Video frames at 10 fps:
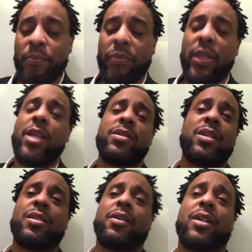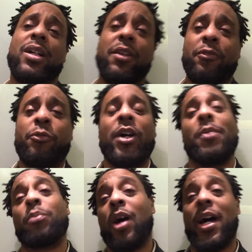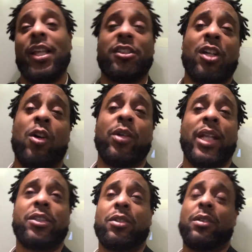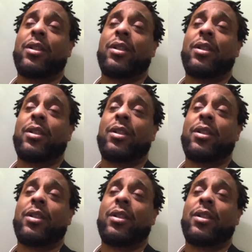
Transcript: It's just a good, fun party song that you